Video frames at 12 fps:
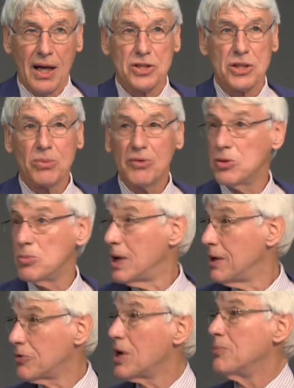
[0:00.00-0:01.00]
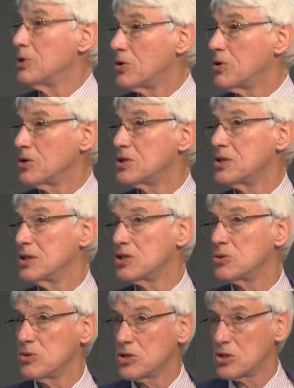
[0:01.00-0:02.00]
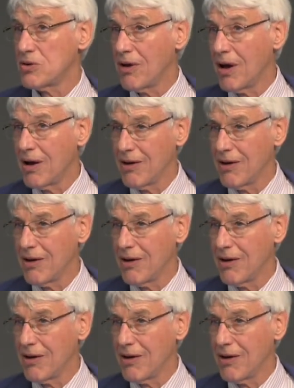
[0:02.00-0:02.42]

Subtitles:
And some of you may have come across this